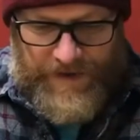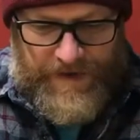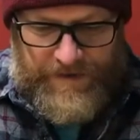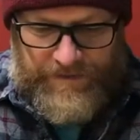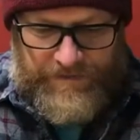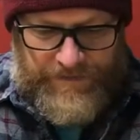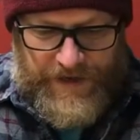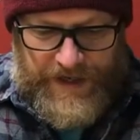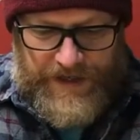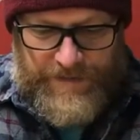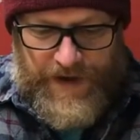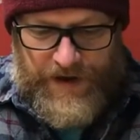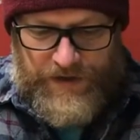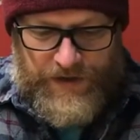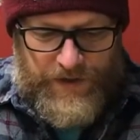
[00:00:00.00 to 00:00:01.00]
fix them
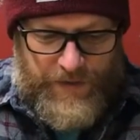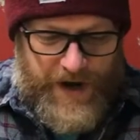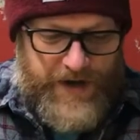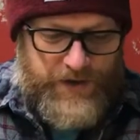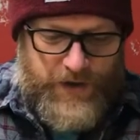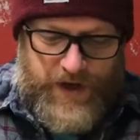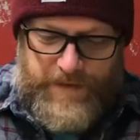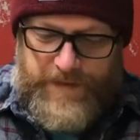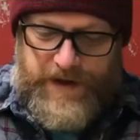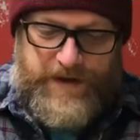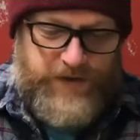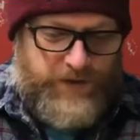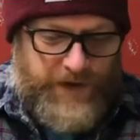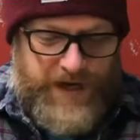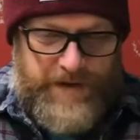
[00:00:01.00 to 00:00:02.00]
out just right, trick them out,
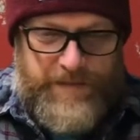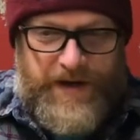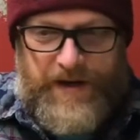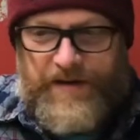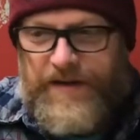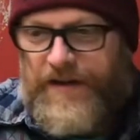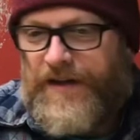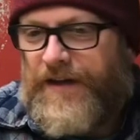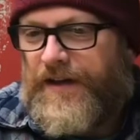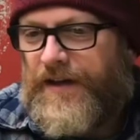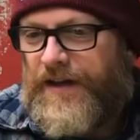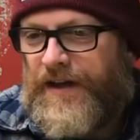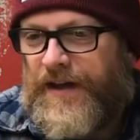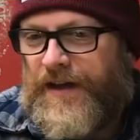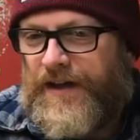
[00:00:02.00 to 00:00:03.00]
straighten them out,
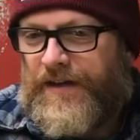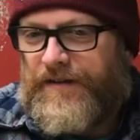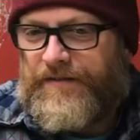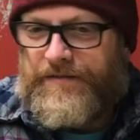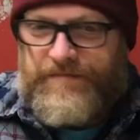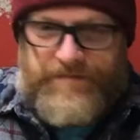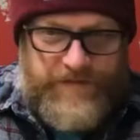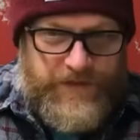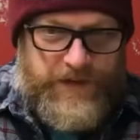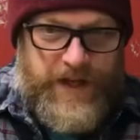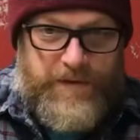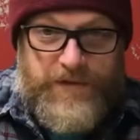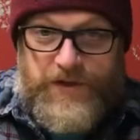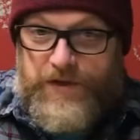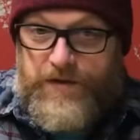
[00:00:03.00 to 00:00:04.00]
and sell
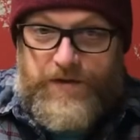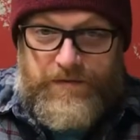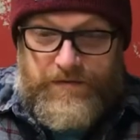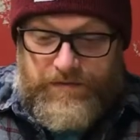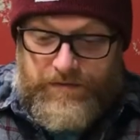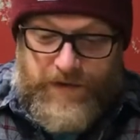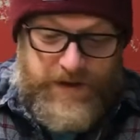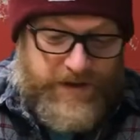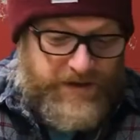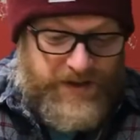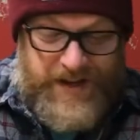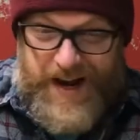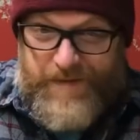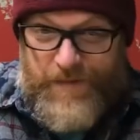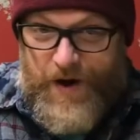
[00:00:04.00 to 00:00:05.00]
them to you with a
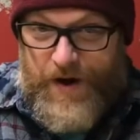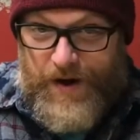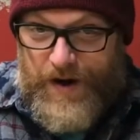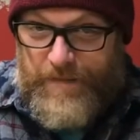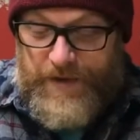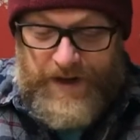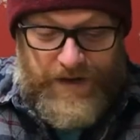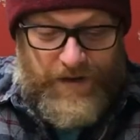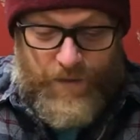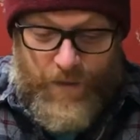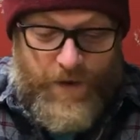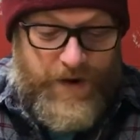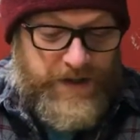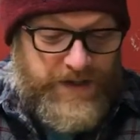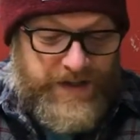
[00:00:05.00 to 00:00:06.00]
slight markup and a
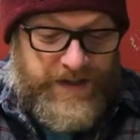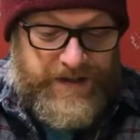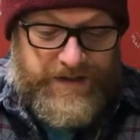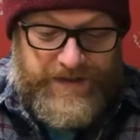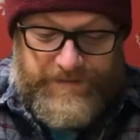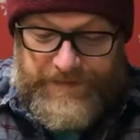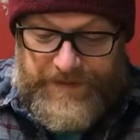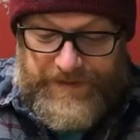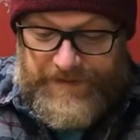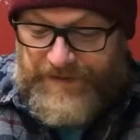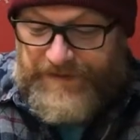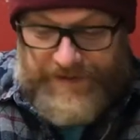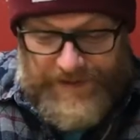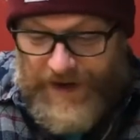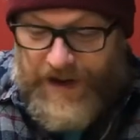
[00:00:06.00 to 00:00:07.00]
warranty and some
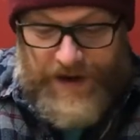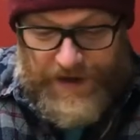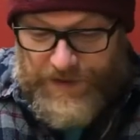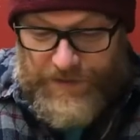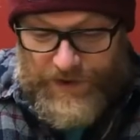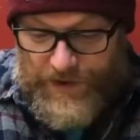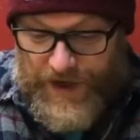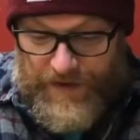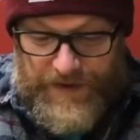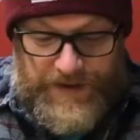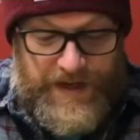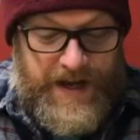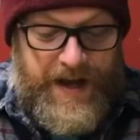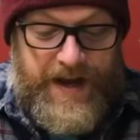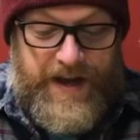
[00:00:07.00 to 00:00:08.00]
customer service.
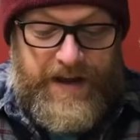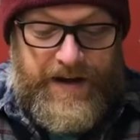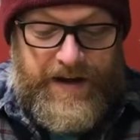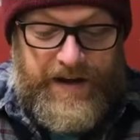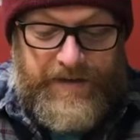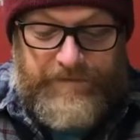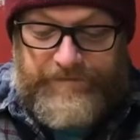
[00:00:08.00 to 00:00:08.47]
And